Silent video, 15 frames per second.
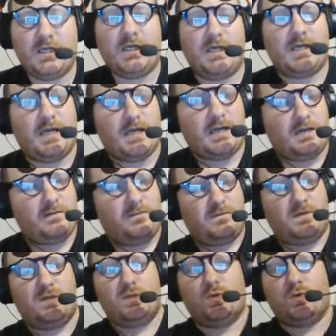If
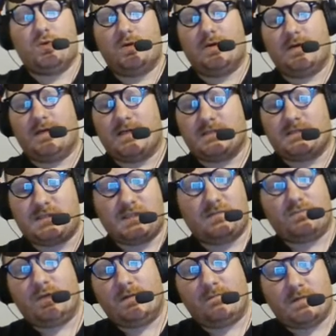you
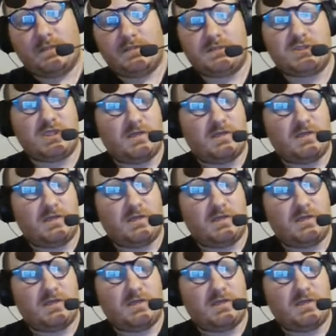celebrate Mother's Day,